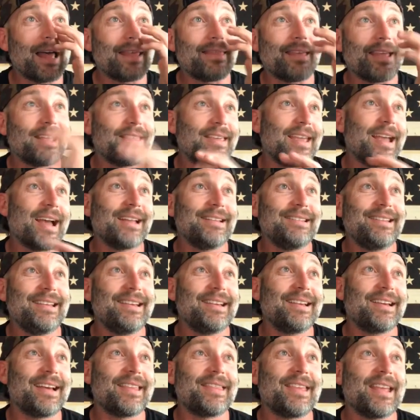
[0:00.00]
think the
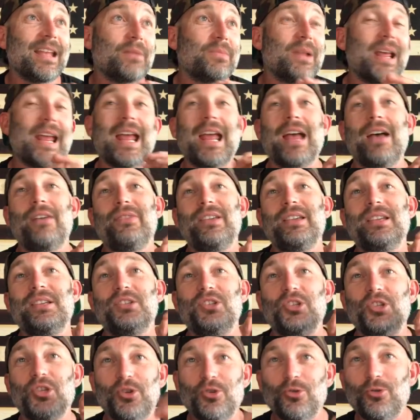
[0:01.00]
idea I think I'm going to have
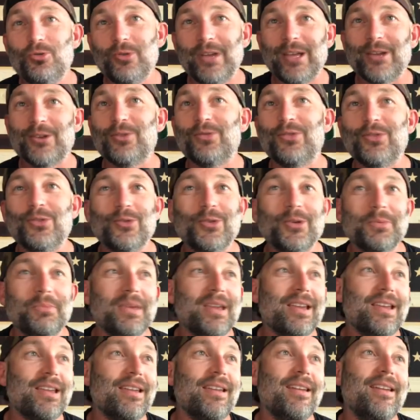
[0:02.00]
is you interviewing
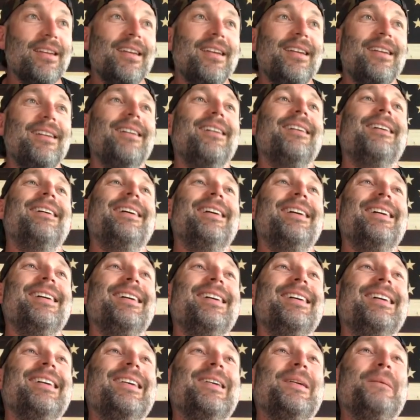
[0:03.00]
me,
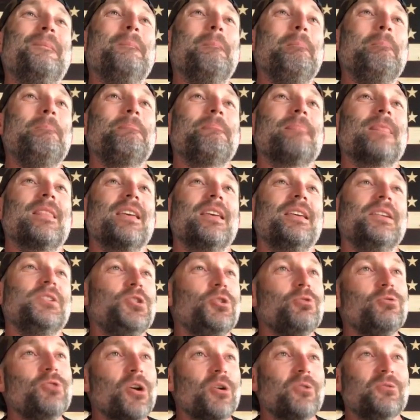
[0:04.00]
because
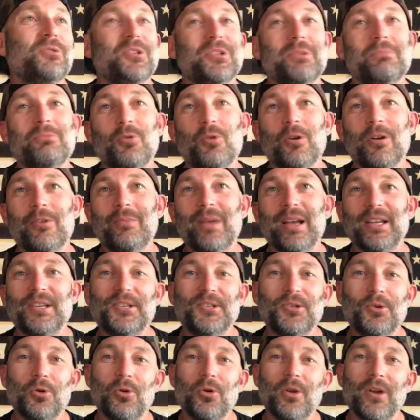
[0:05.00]
you know some more of my
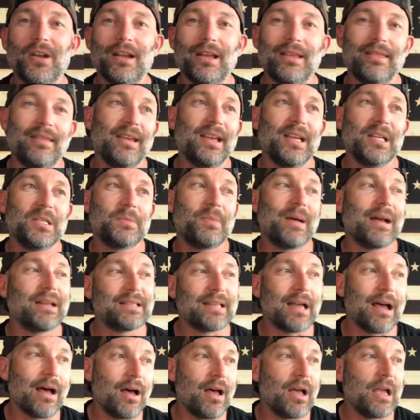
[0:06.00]
story, and I think it's about
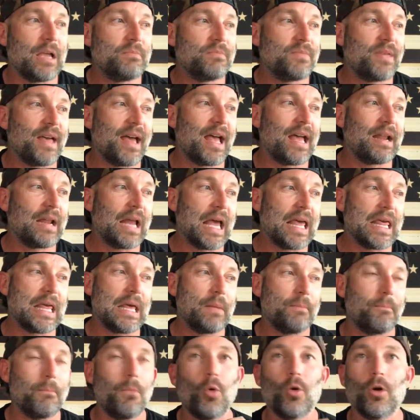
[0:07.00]
time
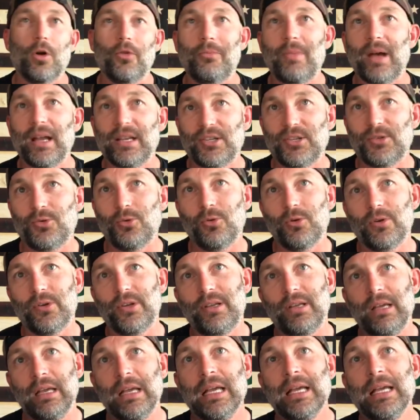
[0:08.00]
that more of my story